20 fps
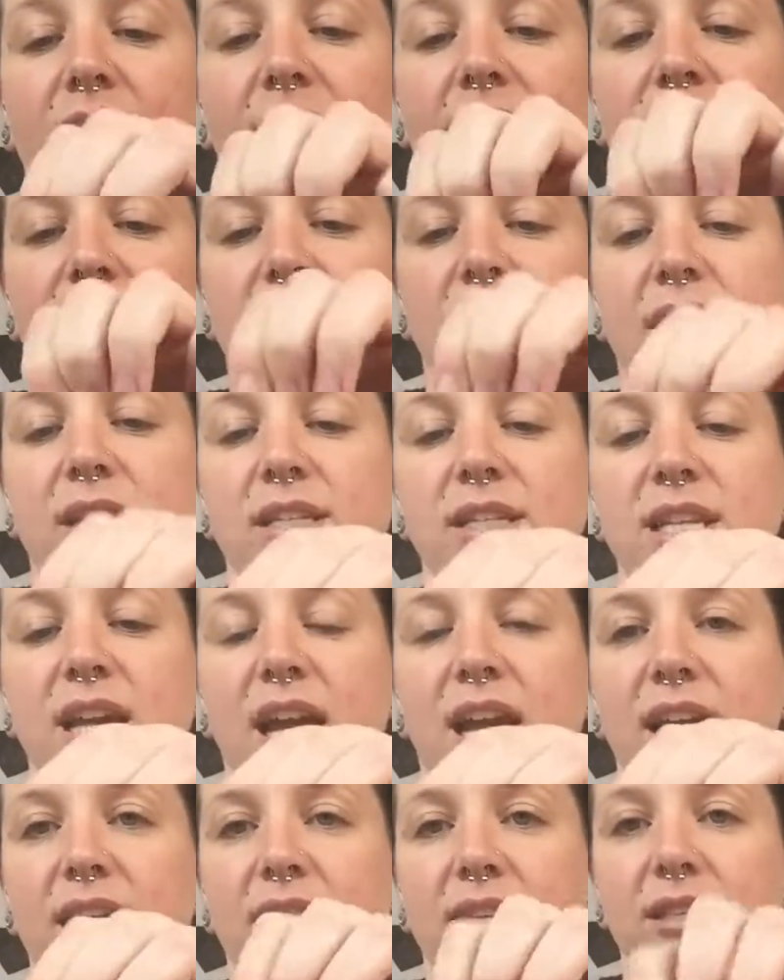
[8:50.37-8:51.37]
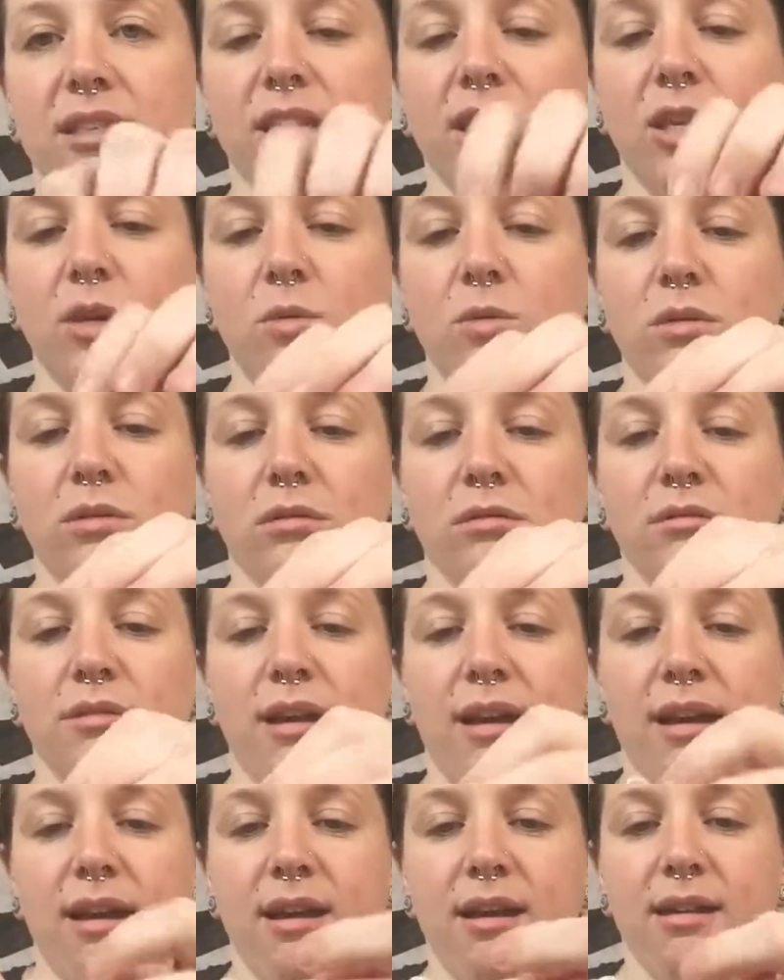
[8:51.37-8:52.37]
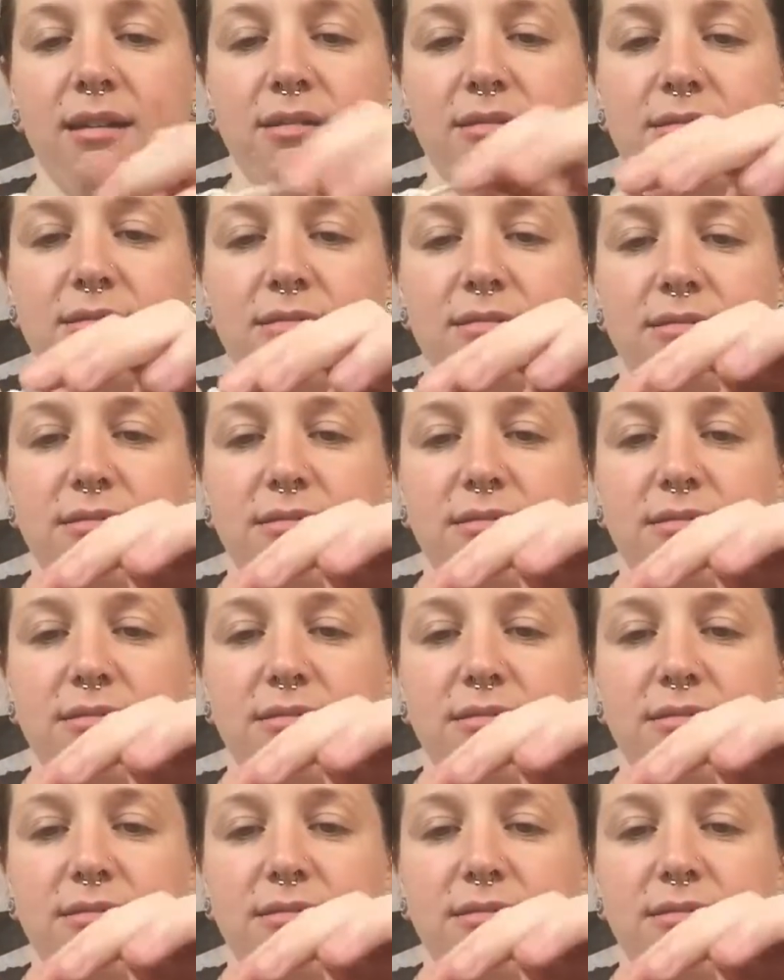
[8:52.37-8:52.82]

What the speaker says: I have to untie this cute little knot.